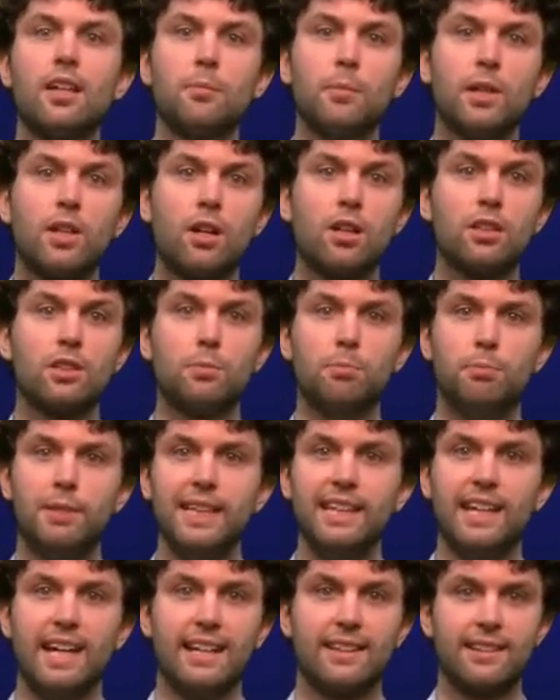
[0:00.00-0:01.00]
because
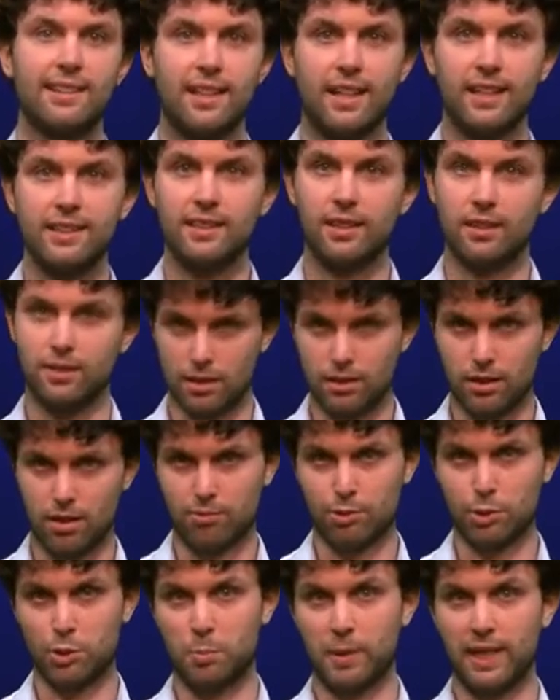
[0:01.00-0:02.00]
B hat lies in the
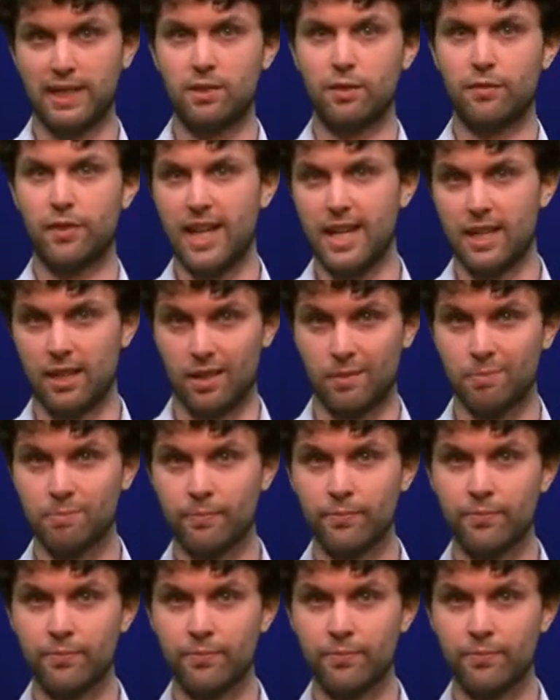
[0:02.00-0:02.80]
column space of A.